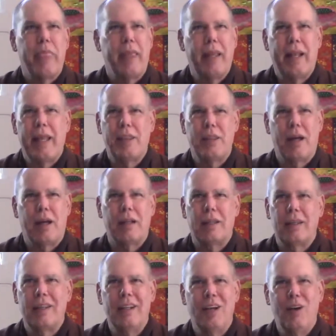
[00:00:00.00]
And I thought,
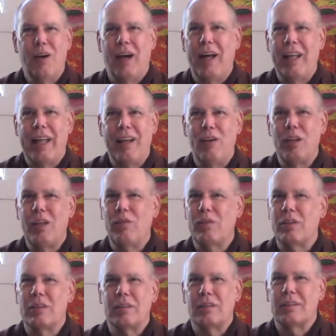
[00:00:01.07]
you know,
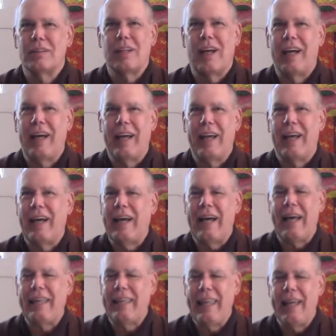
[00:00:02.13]

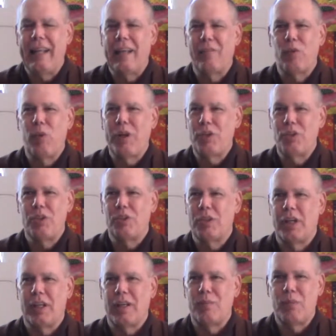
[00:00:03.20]
I can't have questions
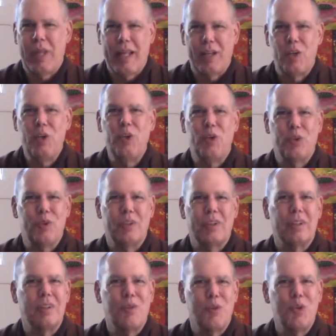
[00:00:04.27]
yet. I'm that new.
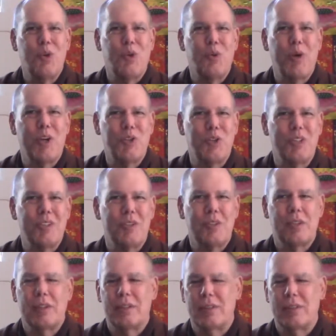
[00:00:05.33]
There were no questions.